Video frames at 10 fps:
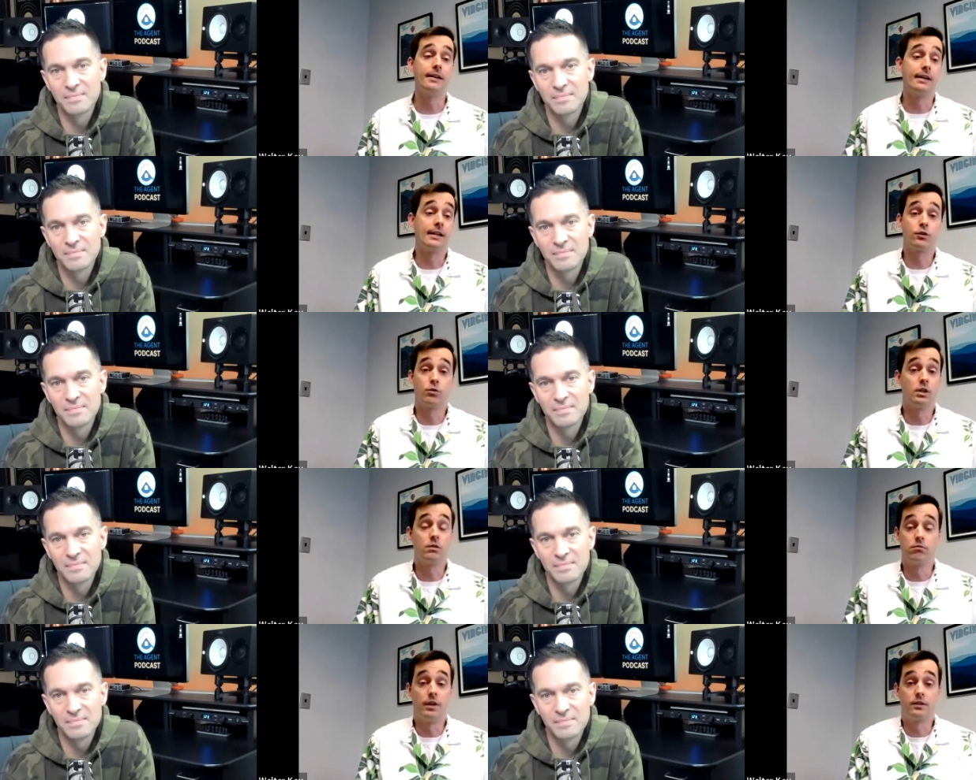Speaker 1: And, and that's
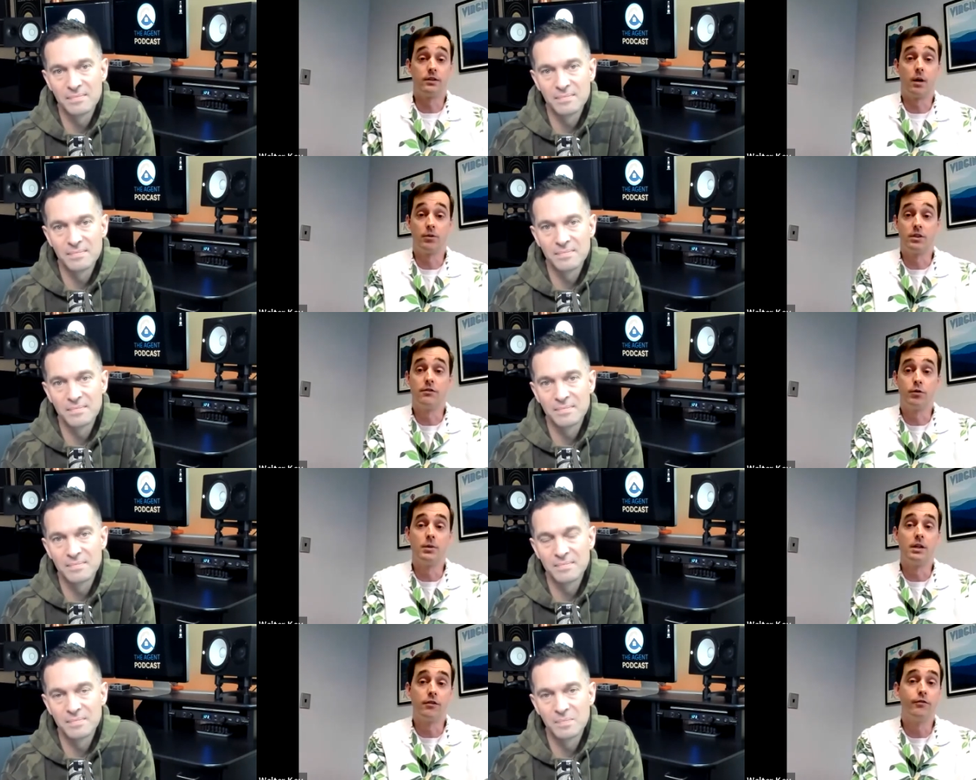really, that, that was it
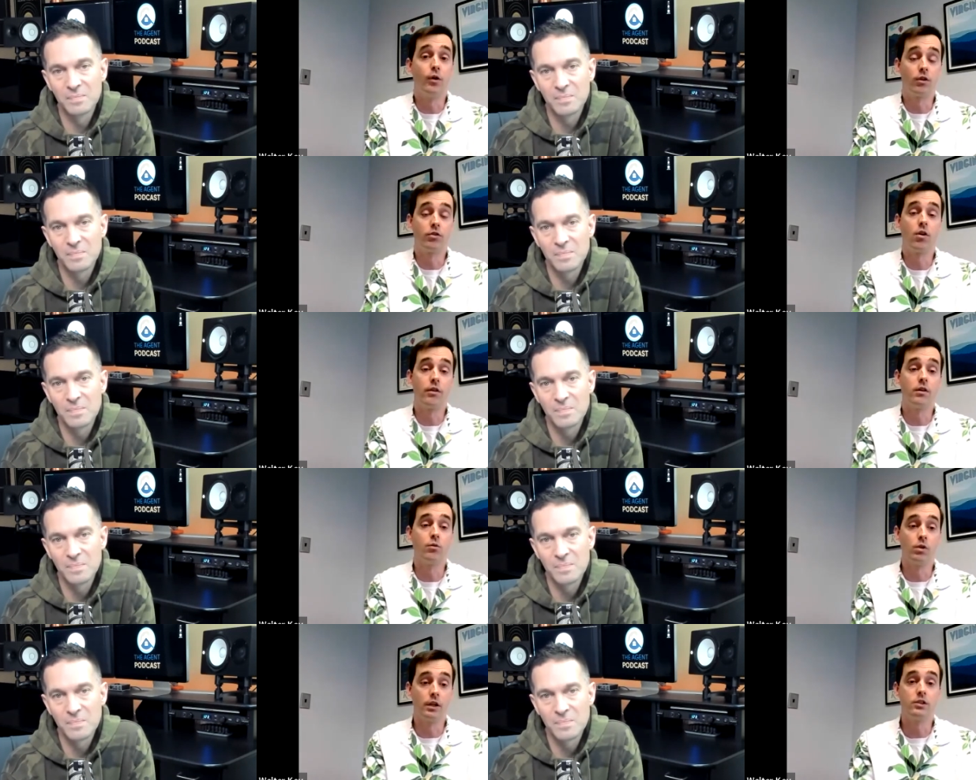for me. Focus
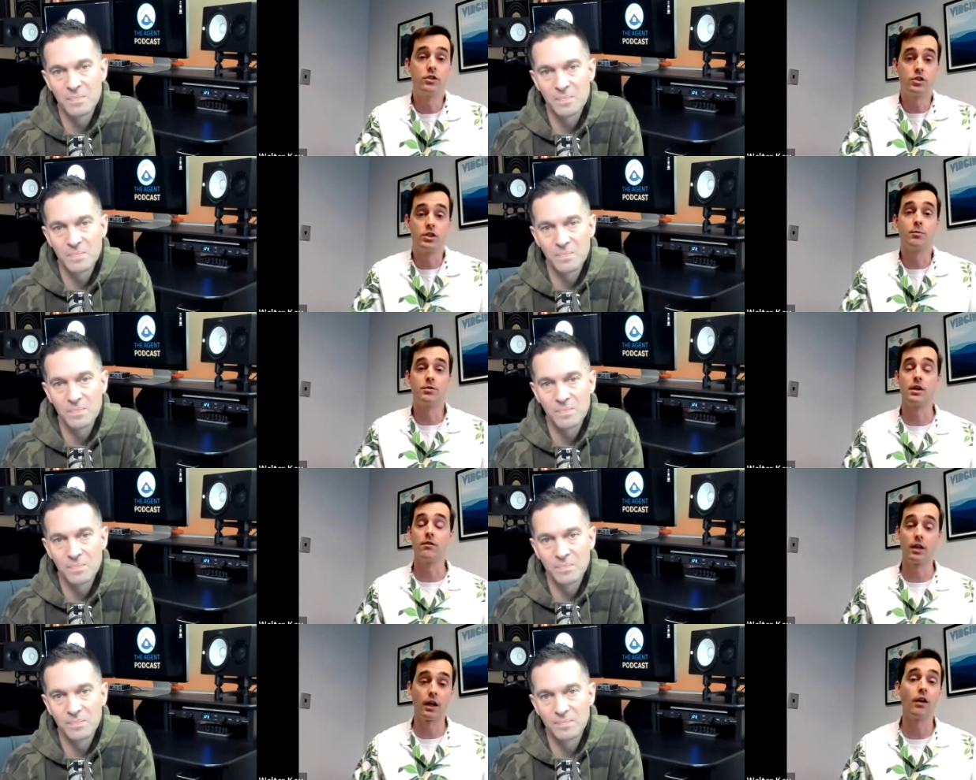on the
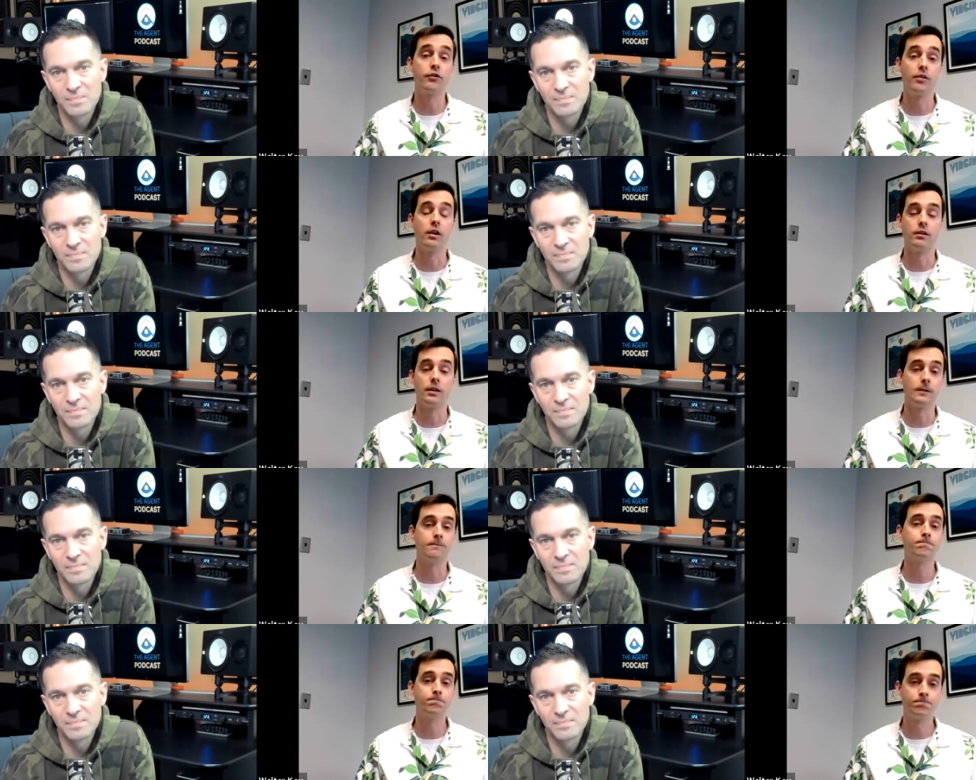relationships and everything else fell in
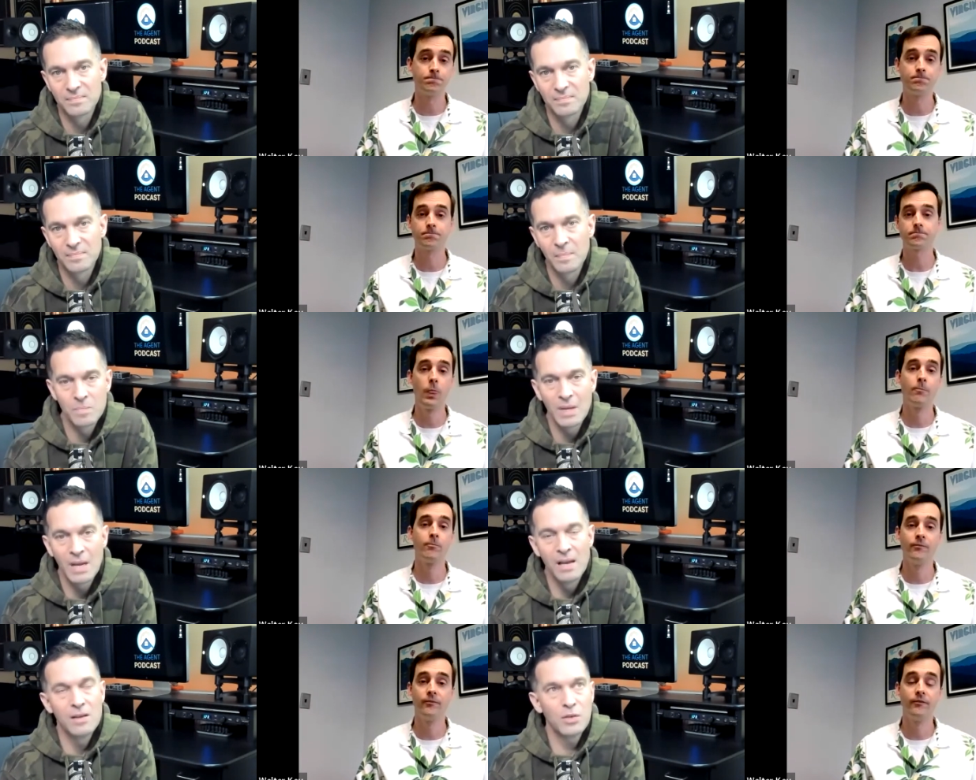line.
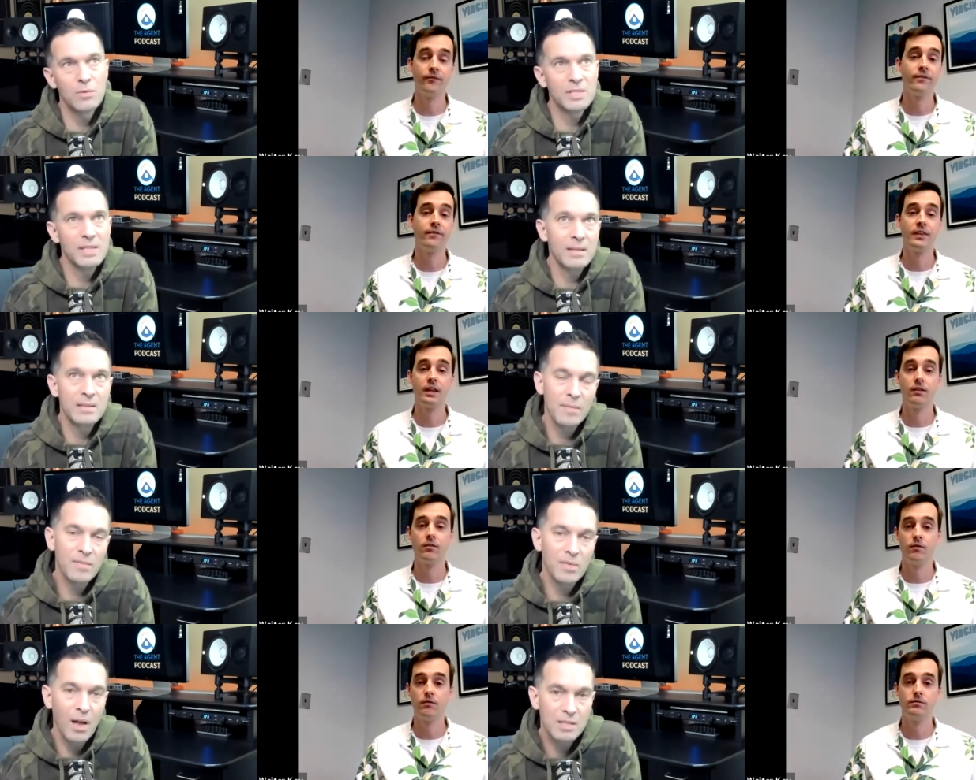
Speaker 2: So is that the
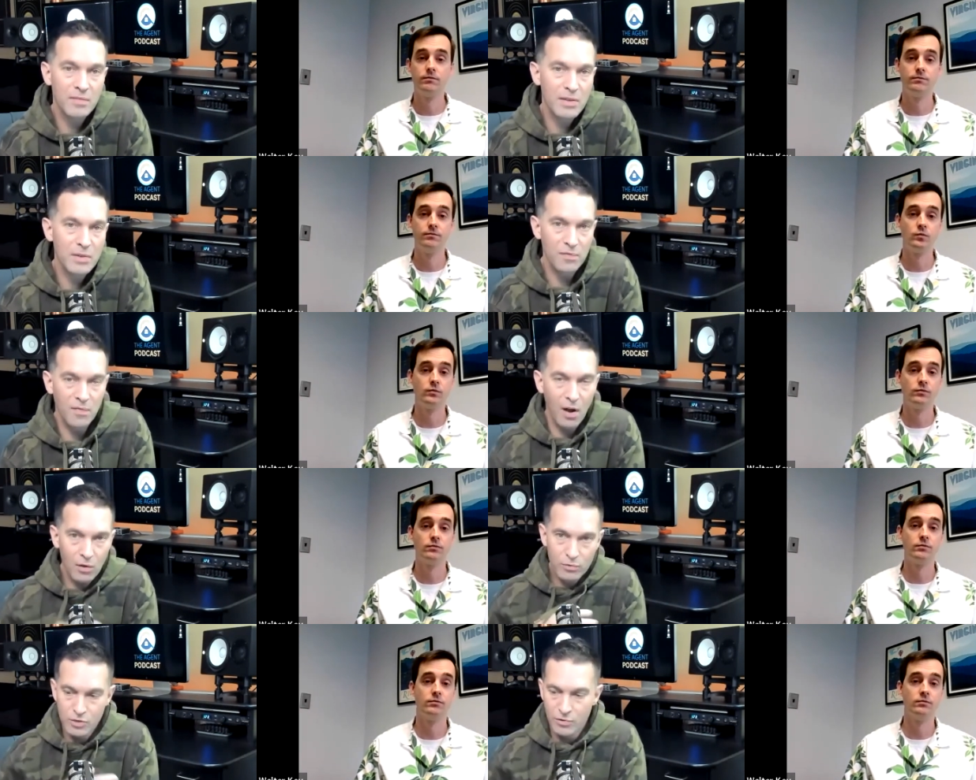same philosophy you
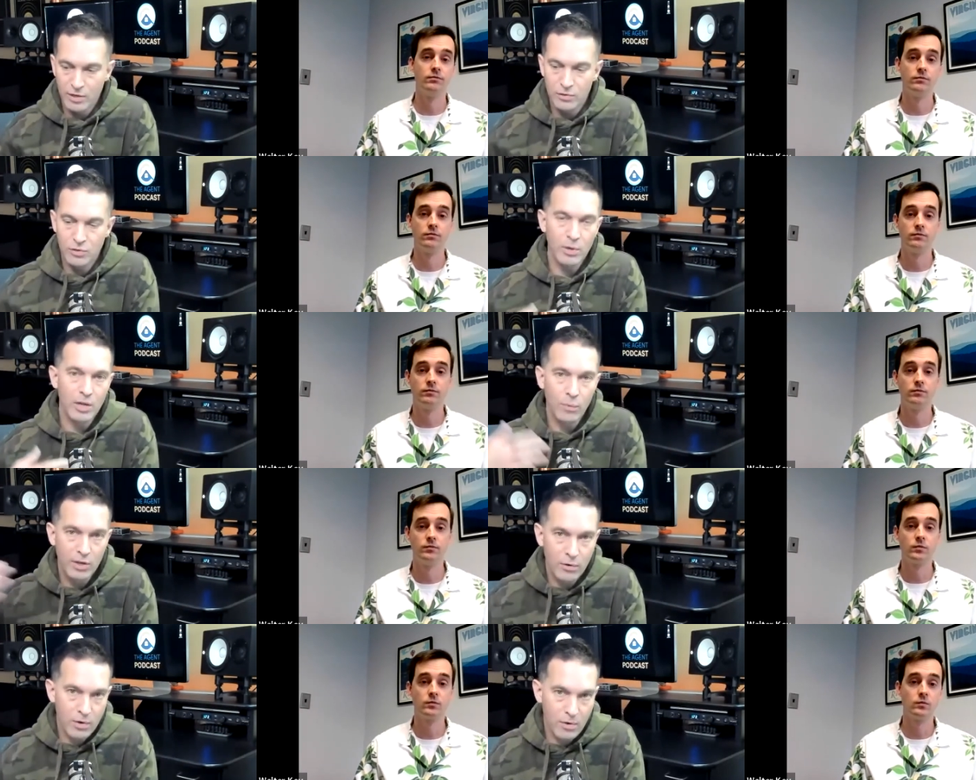followed during your
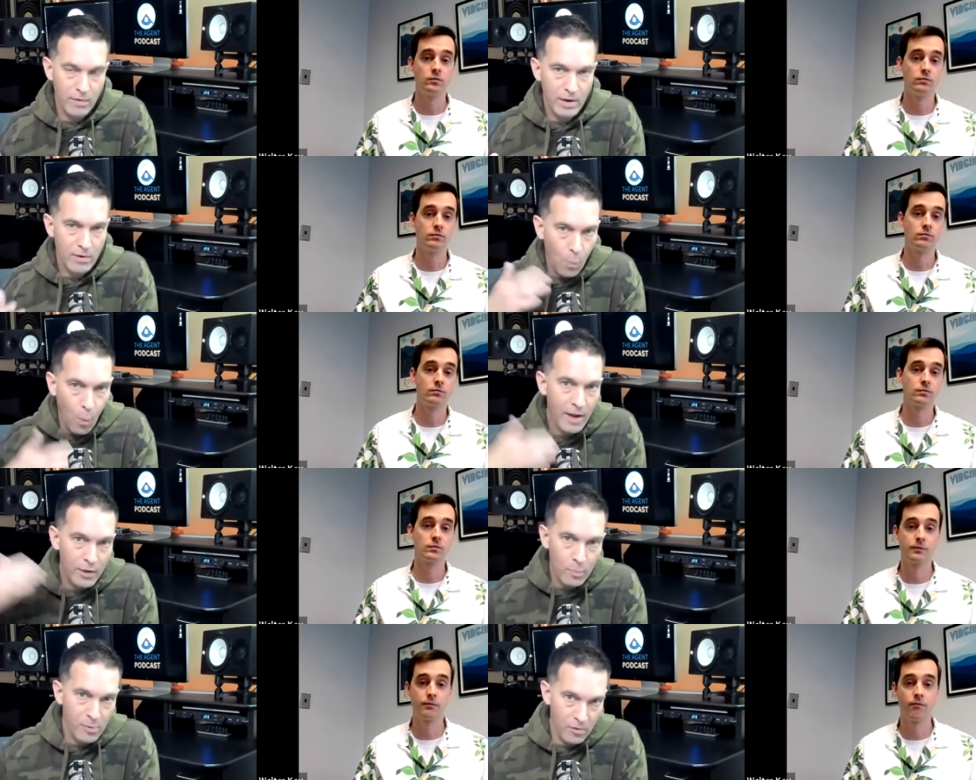twenty-one year career and why
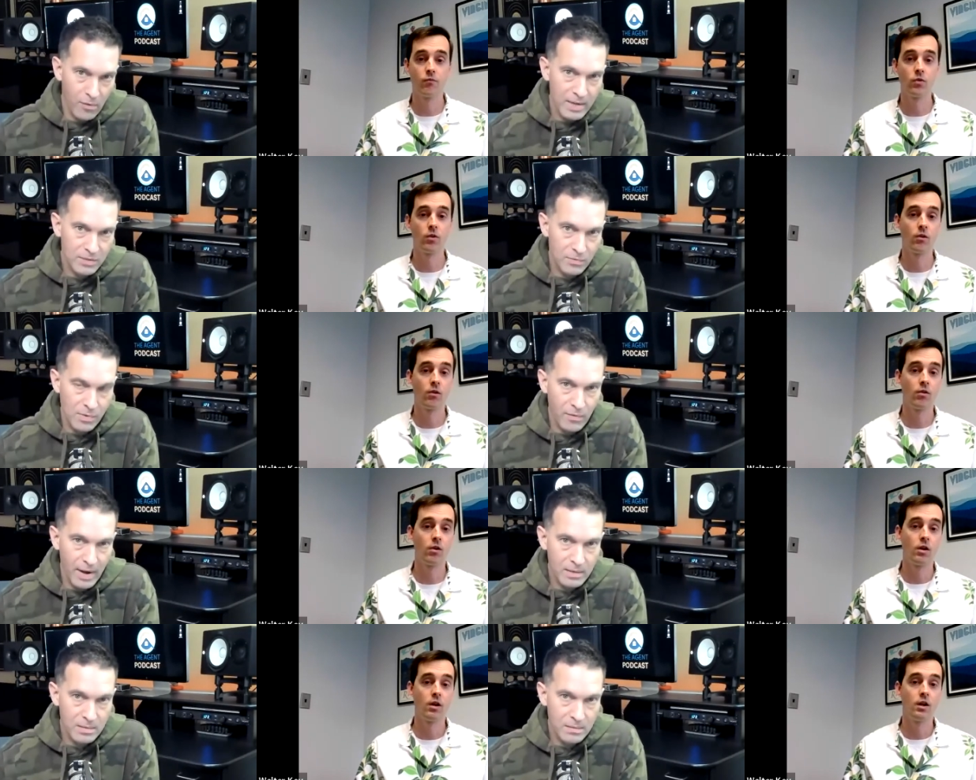you progressed through the
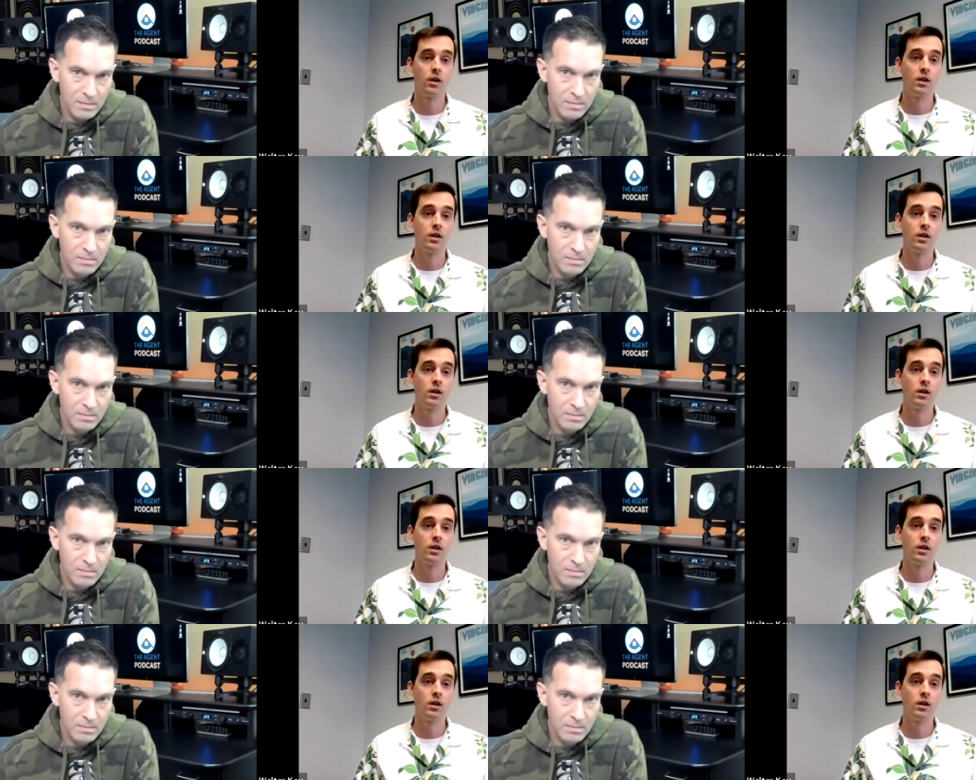ranks?